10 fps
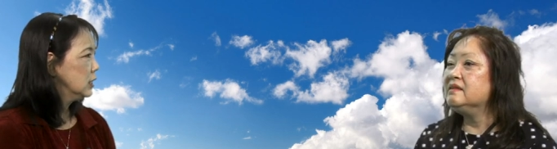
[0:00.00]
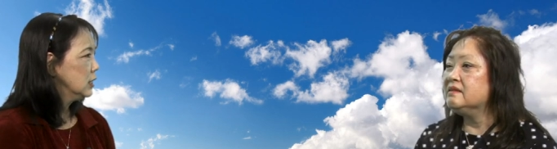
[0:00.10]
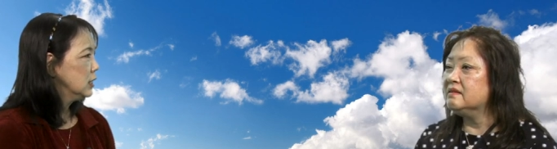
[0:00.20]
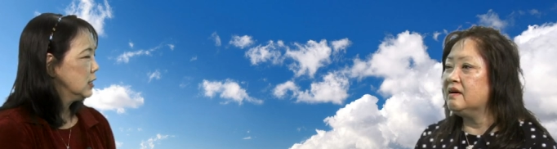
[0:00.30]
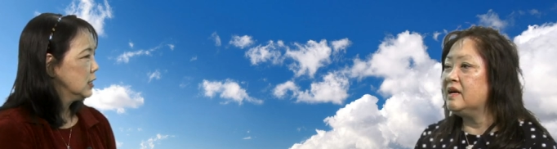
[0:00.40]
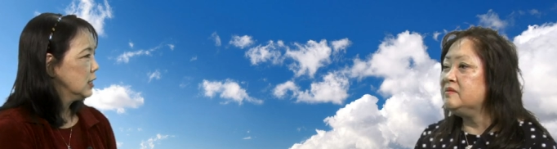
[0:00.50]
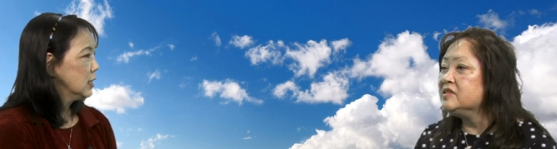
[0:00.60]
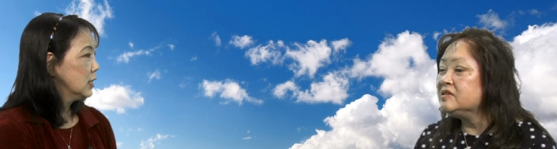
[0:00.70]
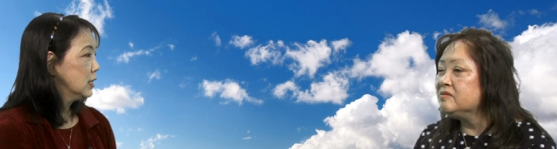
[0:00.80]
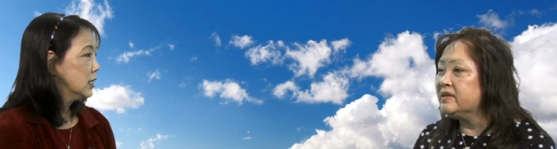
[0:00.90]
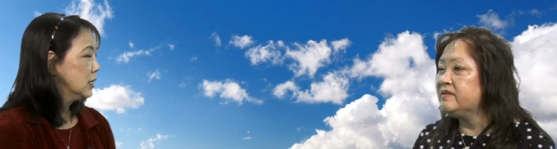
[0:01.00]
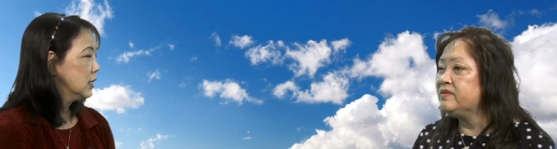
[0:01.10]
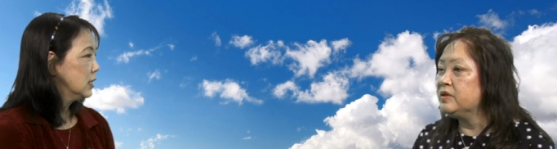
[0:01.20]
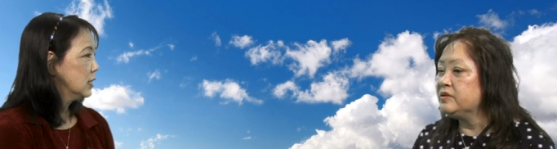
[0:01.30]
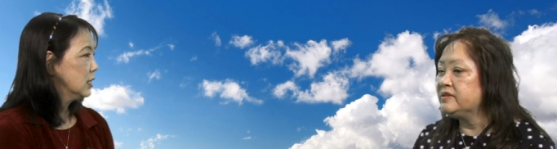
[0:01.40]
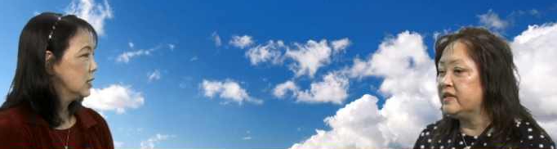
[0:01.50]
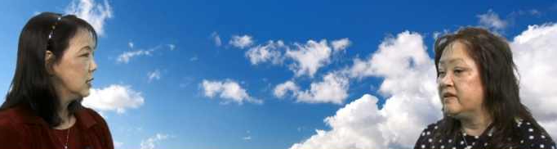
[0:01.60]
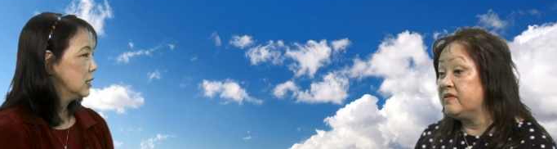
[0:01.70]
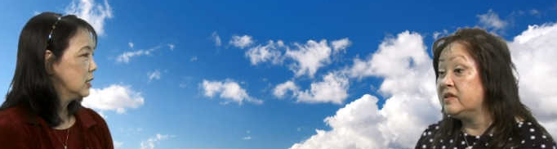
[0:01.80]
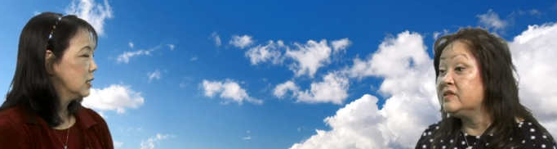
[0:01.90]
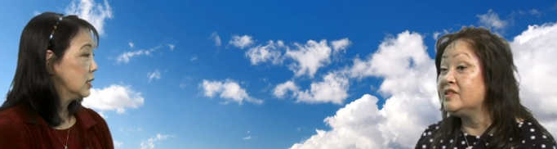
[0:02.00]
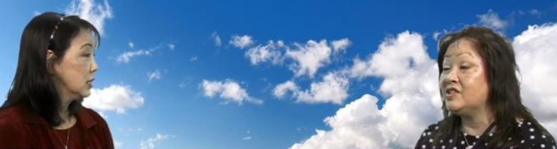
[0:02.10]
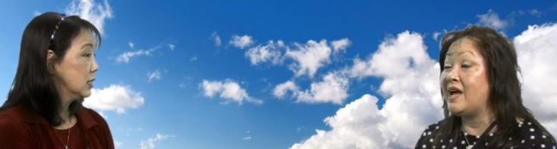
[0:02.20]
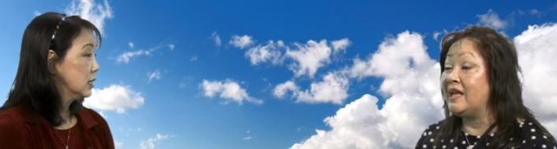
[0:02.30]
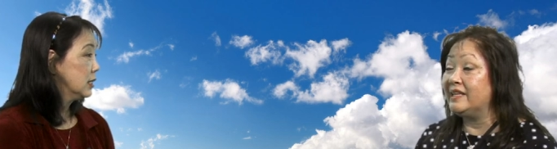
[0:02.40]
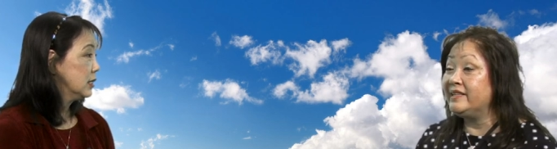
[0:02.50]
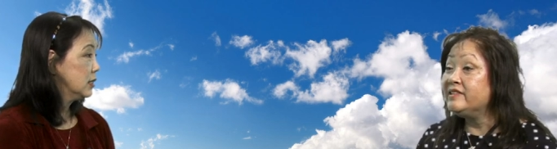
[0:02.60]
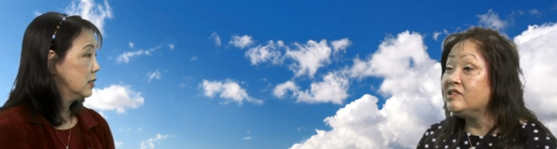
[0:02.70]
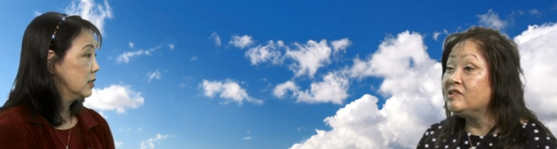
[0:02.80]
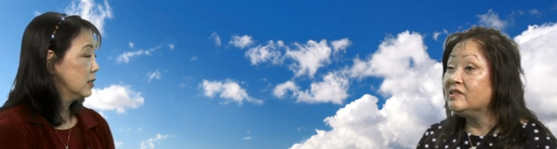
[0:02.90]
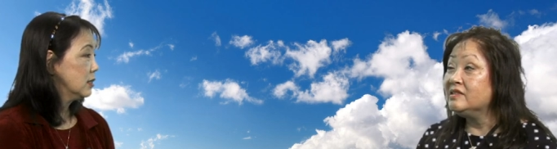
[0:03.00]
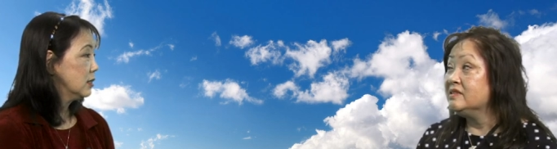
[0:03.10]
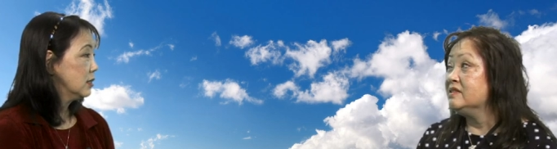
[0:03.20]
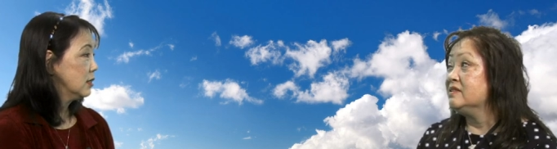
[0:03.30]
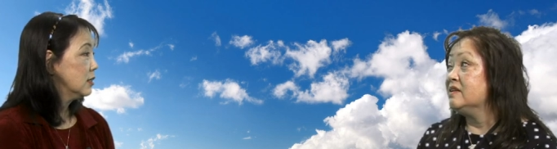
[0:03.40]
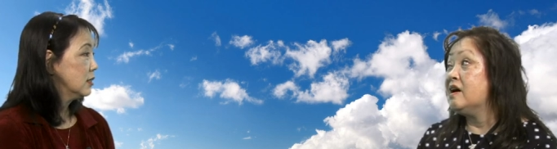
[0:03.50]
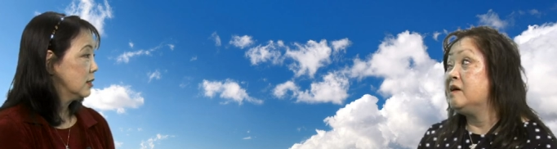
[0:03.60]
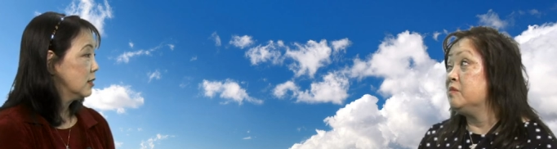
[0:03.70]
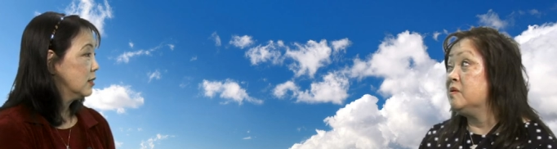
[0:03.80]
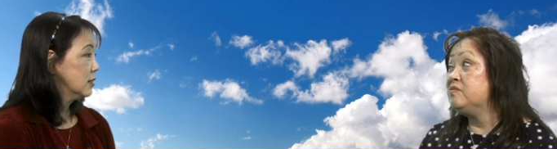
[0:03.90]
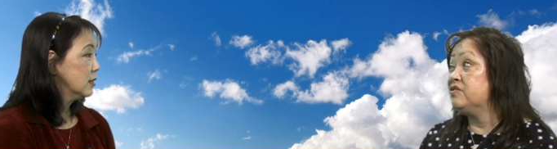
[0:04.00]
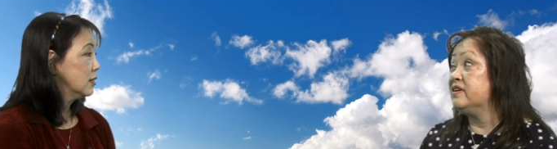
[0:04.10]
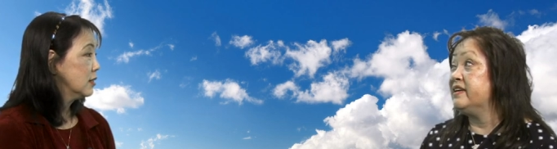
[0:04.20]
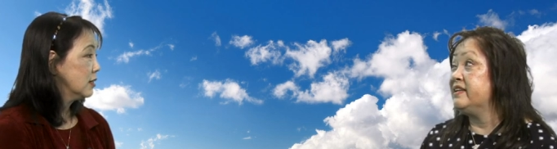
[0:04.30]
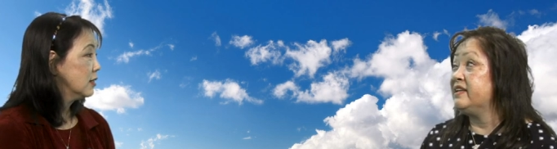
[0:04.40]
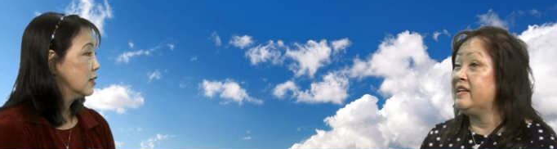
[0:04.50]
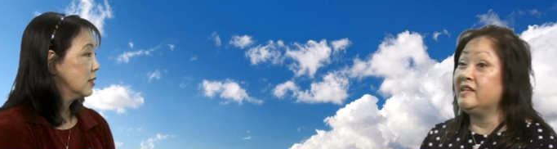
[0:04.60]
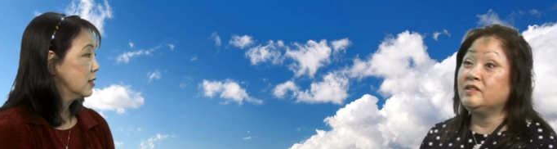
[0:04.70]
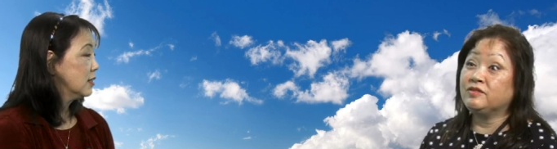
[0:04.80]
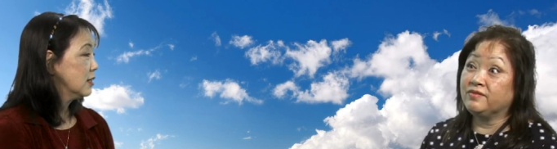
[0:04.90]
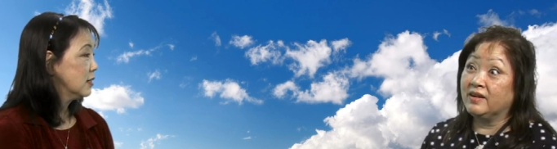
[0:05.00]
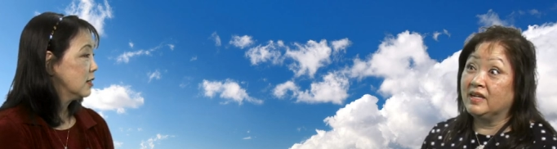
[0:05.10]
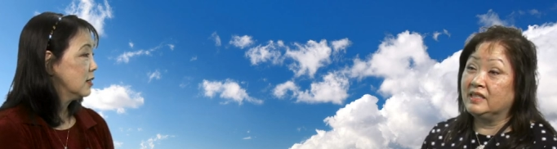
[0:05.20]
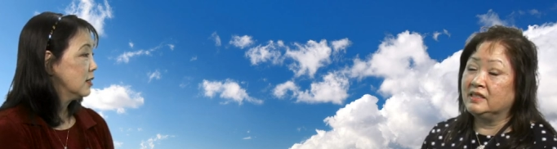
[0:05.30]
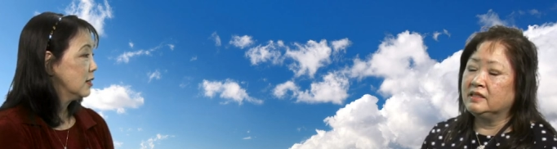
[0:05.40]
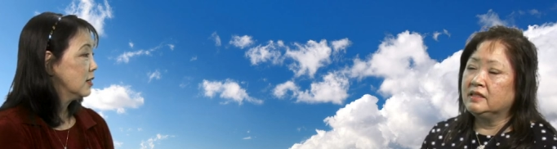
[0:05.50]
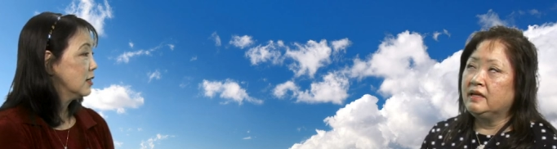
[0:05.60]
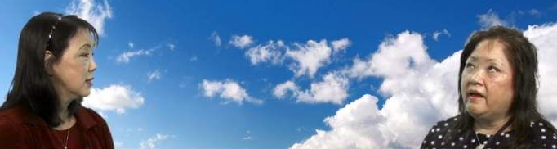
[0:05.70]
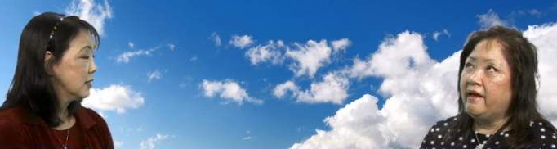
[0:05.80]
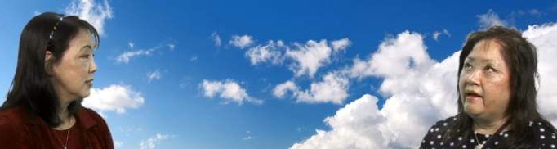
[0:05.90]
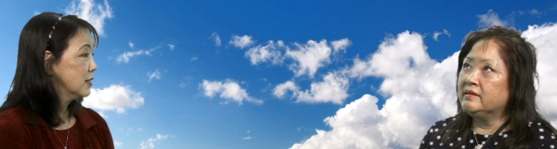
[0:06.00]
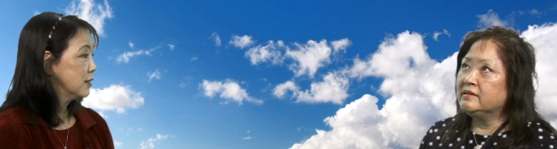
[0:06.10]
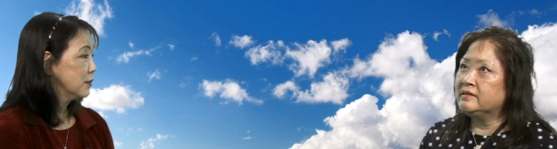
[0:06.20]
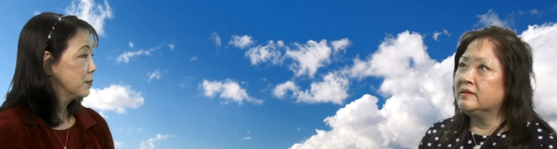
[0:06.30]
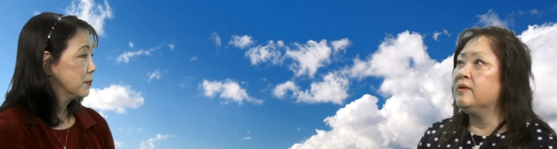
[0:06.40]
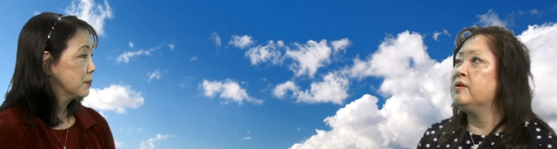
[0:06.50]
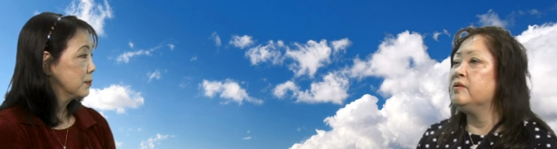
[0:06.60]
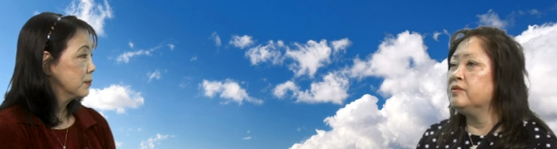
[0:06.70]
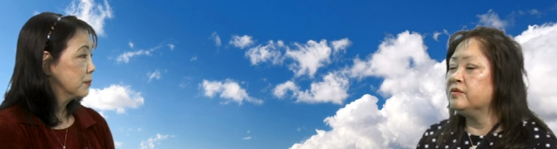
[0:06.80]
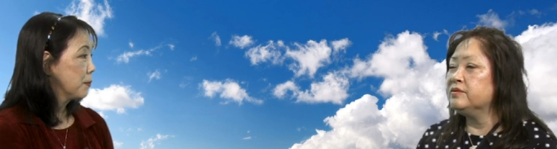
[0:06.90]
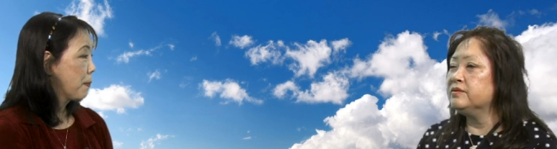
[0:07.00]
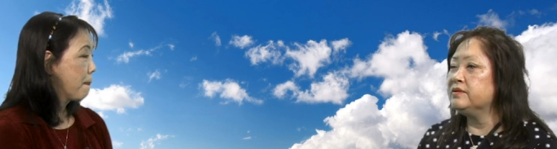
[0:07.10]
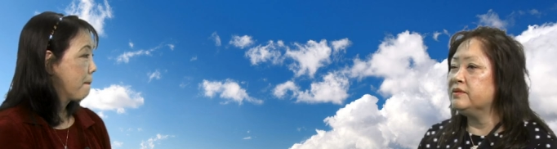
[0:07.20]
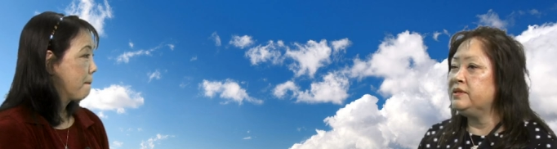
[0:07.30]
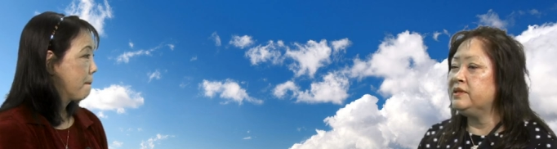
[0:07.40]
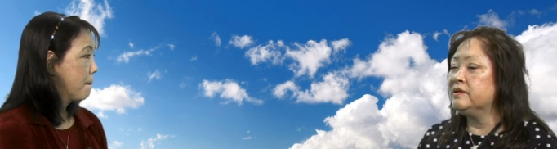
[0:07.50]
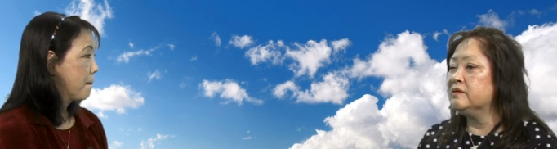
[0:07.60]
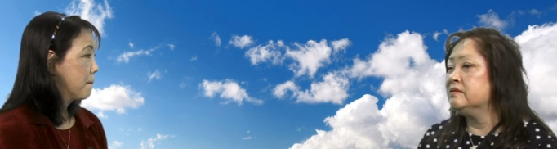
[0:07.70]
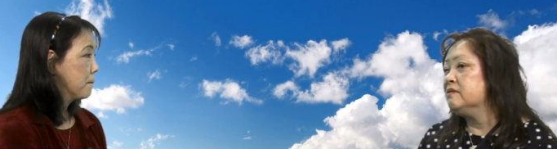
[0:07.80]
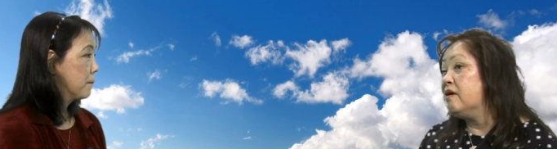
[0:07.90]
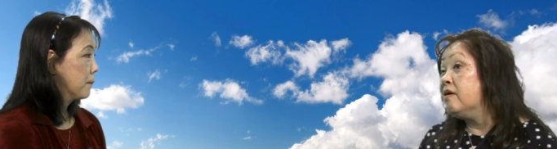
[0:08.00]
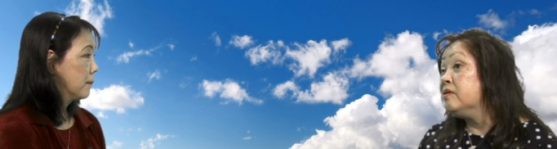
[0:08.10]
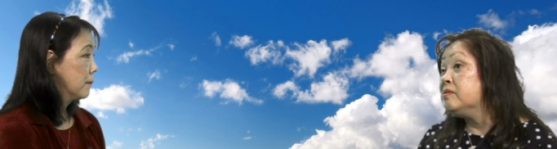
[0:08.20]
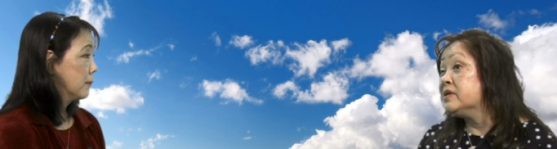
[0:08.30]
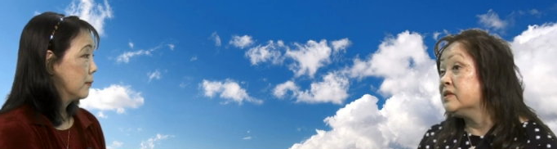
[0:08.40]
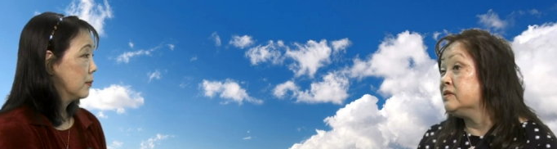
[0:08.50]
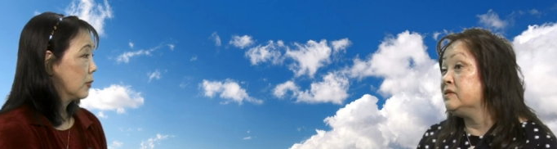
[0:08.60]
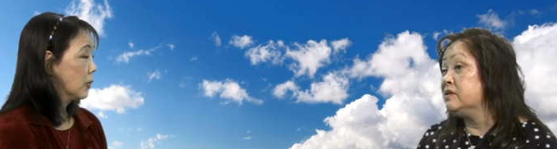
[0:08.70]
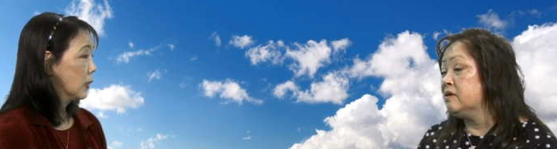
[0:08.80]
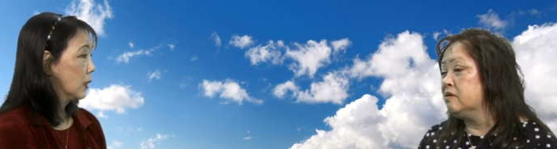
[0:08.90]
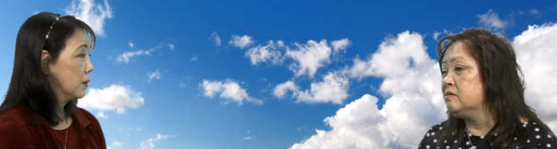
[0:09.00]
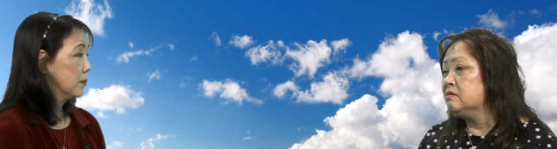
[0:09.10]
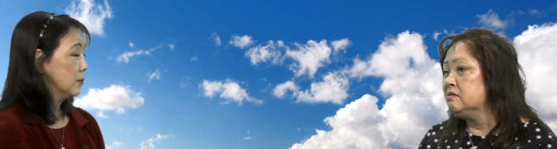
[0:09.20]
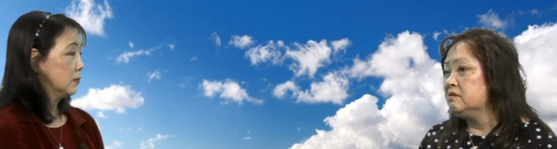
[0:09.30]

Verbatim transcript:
Speaker 1: I'm just one of those that if there's a challenge, I'm up for it and it's fun. And so, you know, all the workers know